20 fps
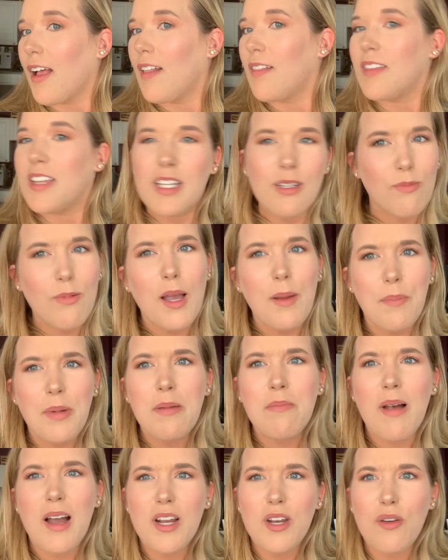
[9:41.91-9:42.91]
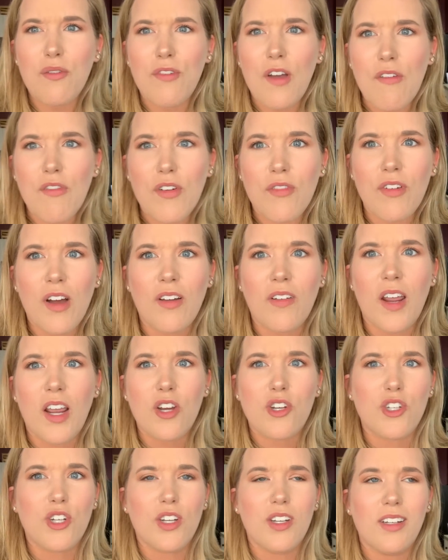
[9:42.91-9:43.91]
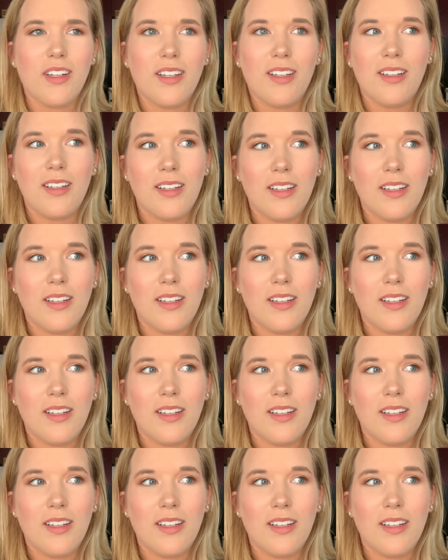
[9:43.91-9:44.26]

This might be my new favorite foundation.